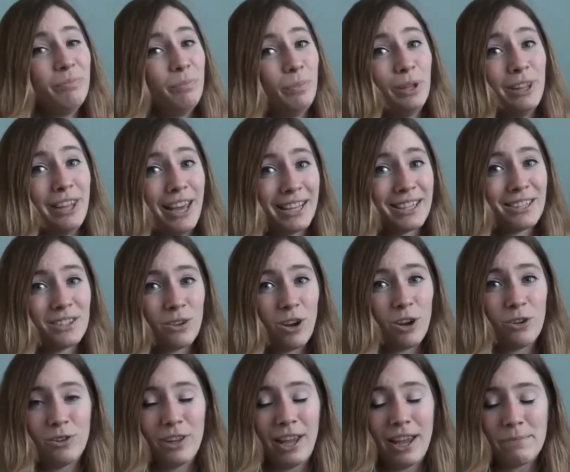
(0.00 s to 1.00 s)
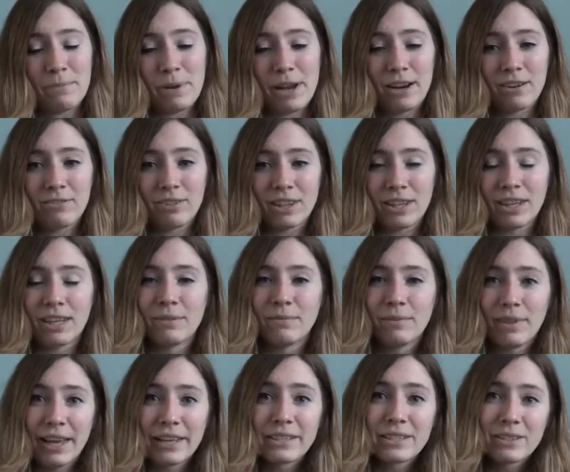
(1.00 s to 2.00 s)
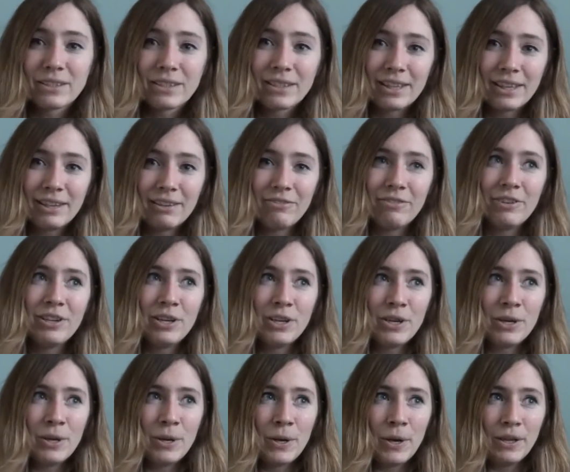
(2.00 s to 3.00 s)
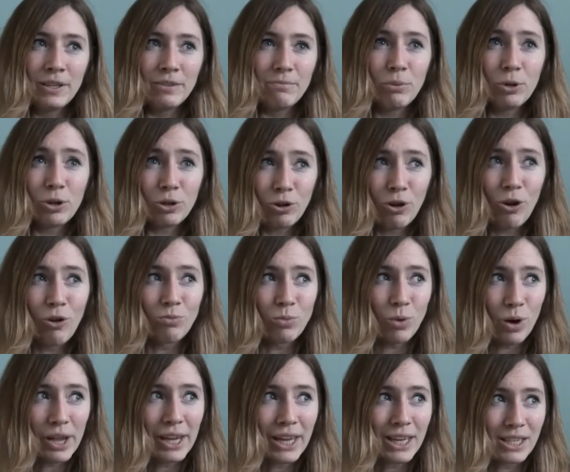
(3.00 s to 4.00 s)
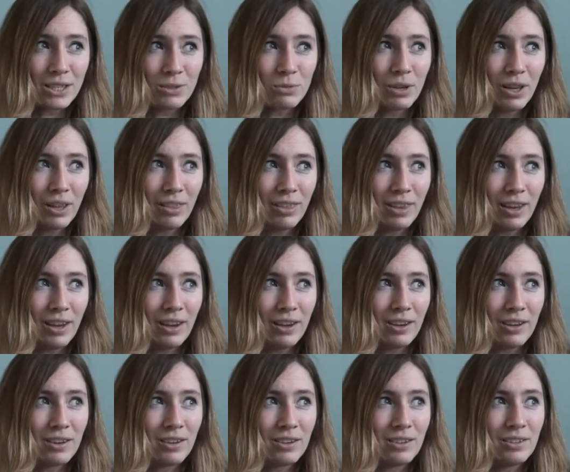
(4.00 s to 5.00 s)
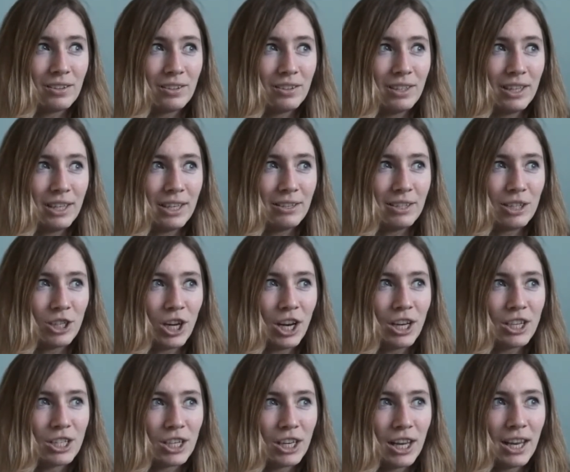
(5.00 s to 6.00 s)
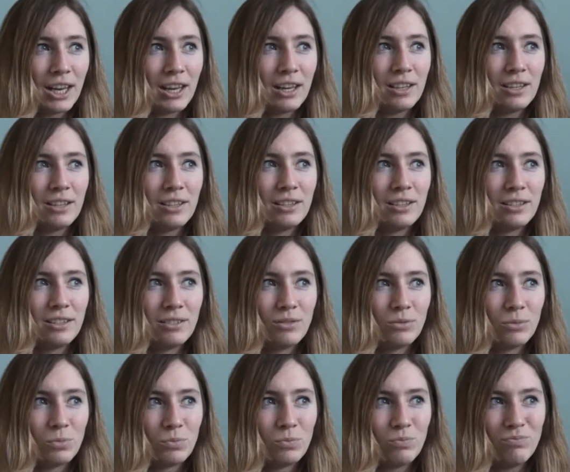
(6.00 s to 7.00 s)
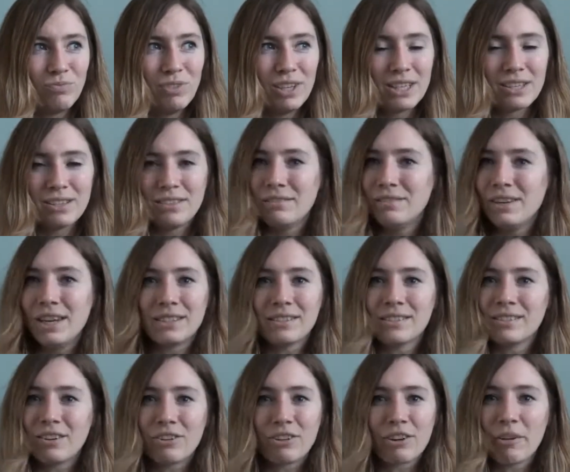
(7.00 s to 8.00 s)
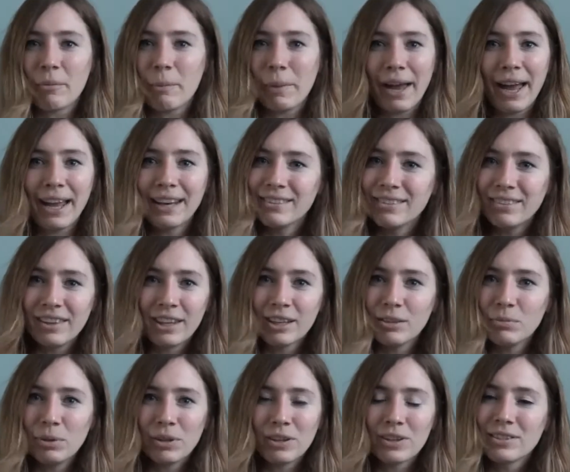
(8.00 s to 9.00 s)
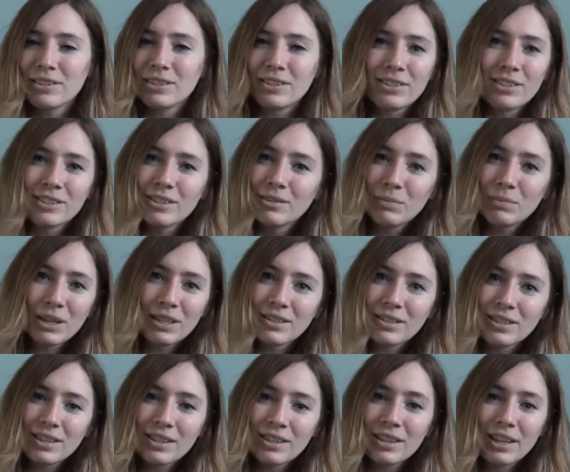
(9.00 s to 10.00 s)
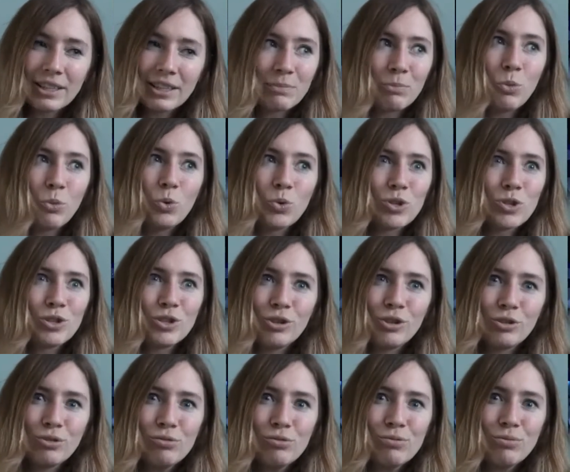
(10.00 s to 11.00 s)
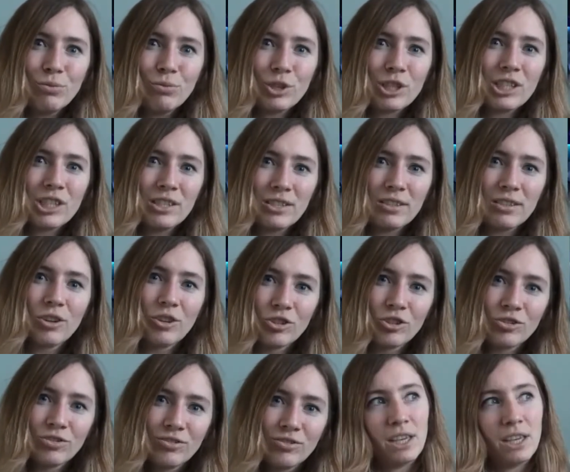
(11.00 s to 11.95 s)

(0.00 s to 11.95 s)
But that's not that bad of a thing. They've put a lot of work into it, I think, and changing it isn't necessarily a bad thing, because it just means that there's more to do, which is good.